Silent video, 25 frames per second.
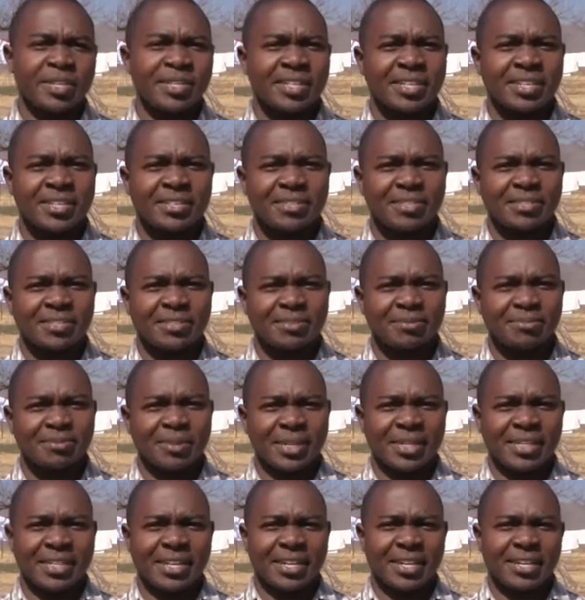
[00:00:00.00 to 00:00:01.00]
patients
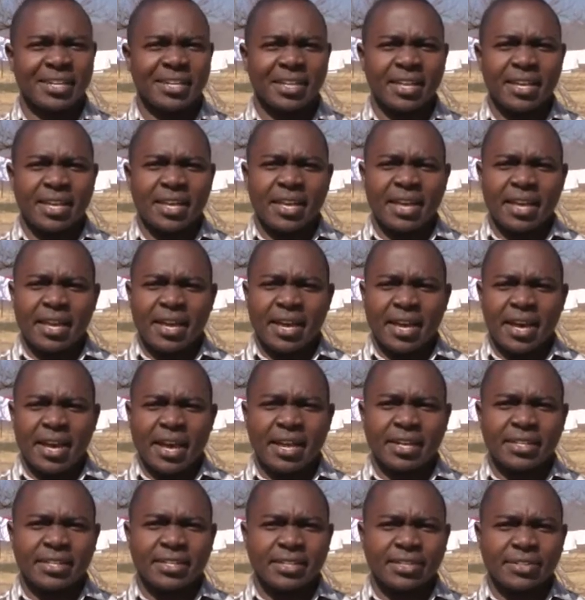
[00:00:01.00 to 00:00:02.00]
per day,
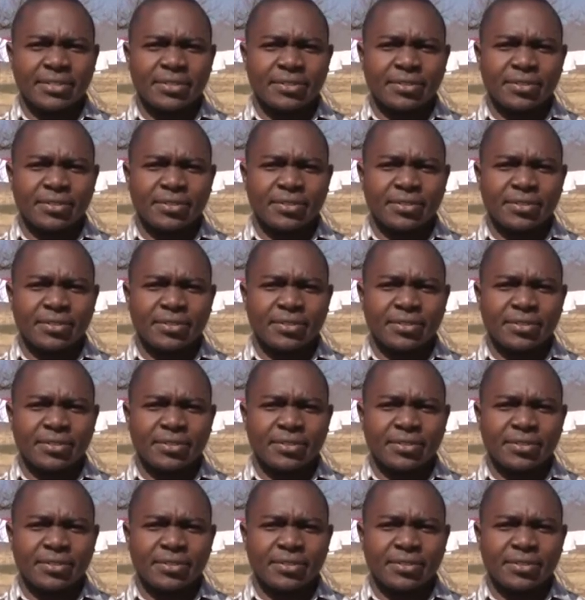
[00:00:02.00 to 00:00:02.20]
and